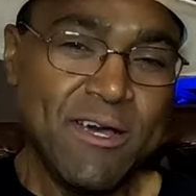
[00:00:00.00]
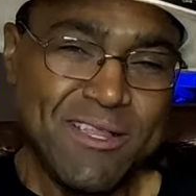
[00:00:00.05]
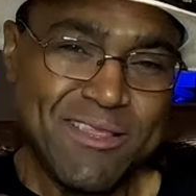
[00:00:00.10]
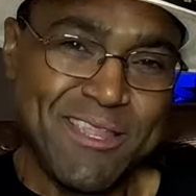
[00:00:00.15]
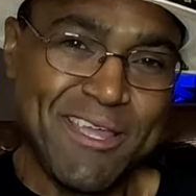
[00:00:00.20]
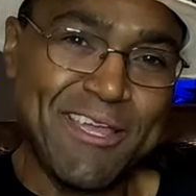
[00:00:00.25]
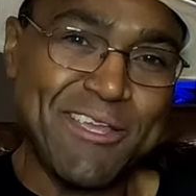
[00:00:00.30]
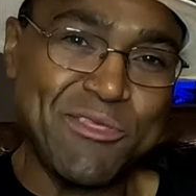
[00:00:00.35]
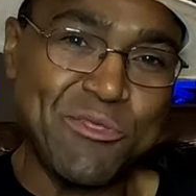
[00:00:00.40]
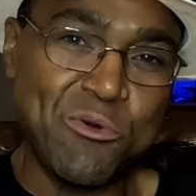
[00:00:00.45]
a
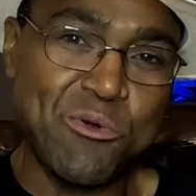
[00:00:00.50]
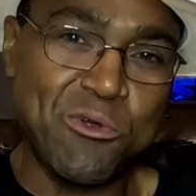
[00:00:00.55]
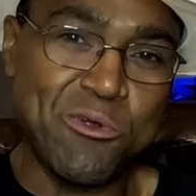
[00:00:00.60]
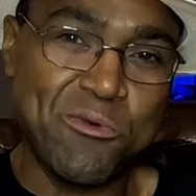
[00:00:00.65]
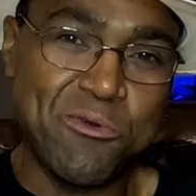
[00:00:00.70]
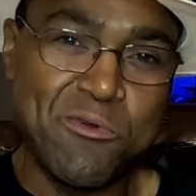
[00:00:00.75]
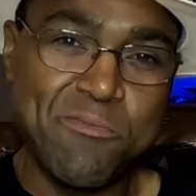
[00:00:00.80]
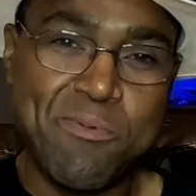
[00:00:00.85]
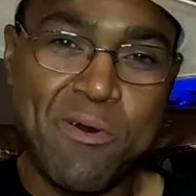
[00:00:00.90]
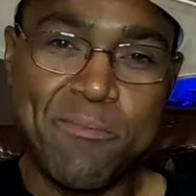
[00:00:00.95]

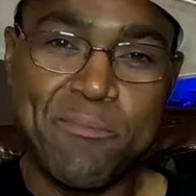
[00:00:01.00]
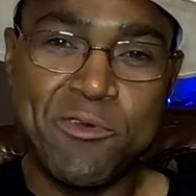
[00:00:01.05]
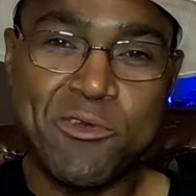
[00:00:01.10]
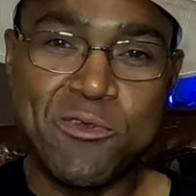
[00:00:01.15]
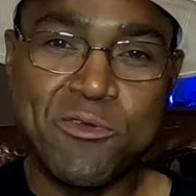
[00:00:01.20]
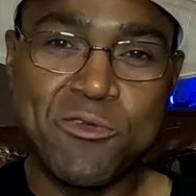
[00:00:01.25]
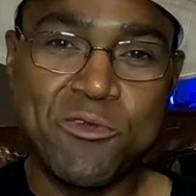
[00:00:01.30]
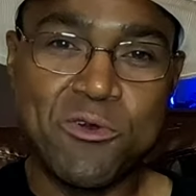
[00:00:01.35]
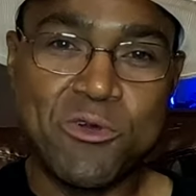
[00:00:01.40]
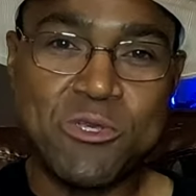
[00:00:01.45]
landlord group up in
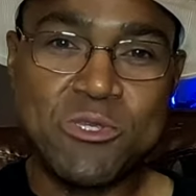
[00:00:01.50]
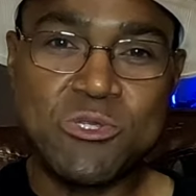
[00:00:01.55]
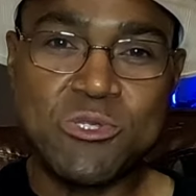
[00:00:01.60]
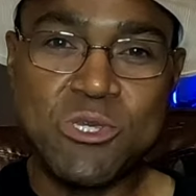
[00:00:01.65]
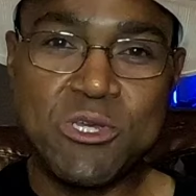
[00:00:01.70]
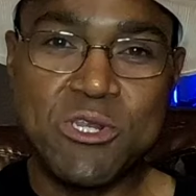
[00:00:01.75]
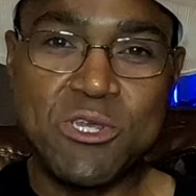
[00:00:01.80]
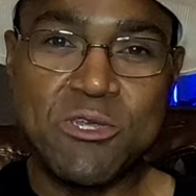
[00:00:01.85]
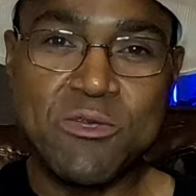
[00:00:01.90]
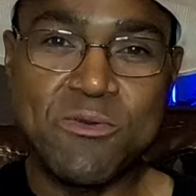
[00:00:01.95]
New York
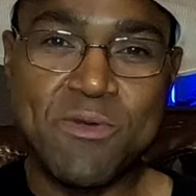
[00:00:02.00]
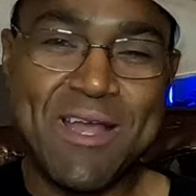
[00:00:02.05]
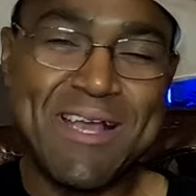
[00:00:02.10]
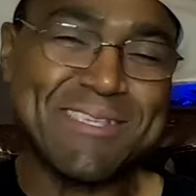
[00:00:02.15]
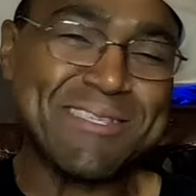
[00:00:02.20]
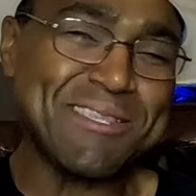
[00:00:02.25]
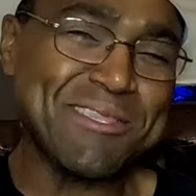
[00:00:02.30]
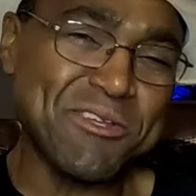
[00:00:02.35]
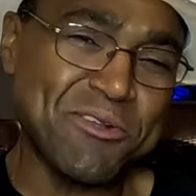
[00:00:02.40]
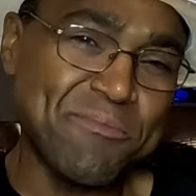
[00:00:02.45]
City who
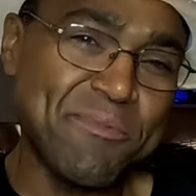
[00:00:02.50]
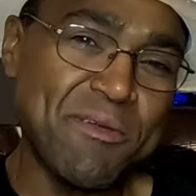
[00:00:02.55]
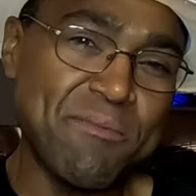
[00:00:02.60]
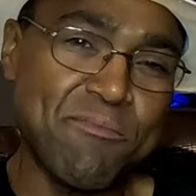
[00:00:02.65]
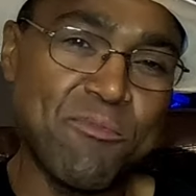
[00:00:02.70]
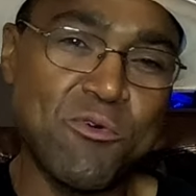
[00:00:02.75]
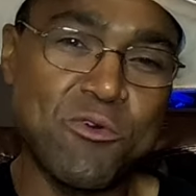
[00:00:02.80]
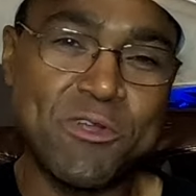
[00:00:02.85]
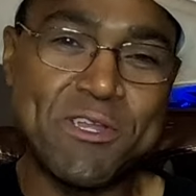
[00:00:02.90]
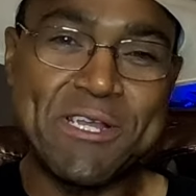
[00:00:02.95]
has a little
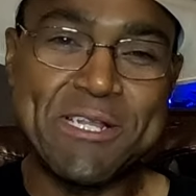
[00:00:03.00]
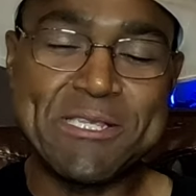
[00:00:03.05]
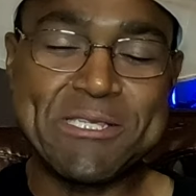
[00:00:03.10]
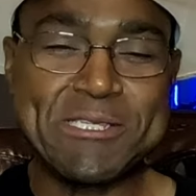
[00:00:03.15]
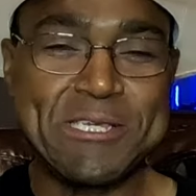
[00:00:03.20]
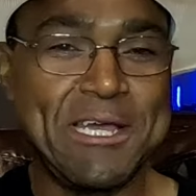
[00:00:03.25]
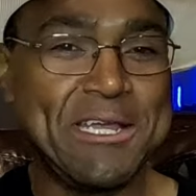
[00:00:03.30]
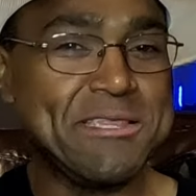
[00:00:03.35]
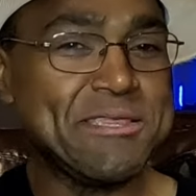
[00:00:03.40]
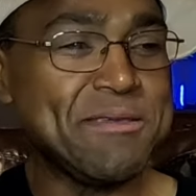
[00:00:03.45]
bit more
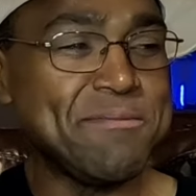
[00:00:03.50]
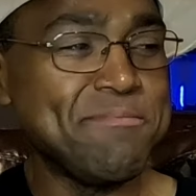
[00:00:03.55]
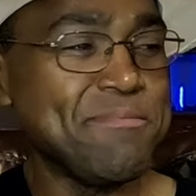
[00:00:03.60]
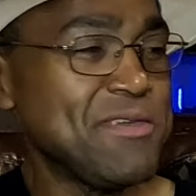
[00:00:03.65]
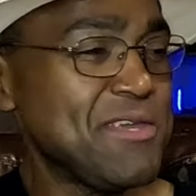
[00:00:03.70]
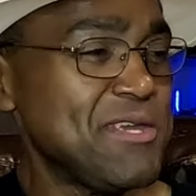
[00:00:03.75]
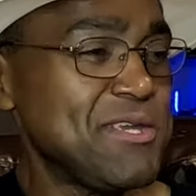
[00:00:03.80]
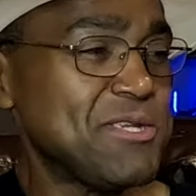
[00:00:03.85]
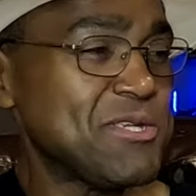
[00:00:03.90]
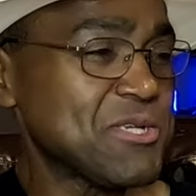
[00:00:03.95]
insight than
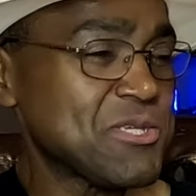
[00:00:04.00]
me,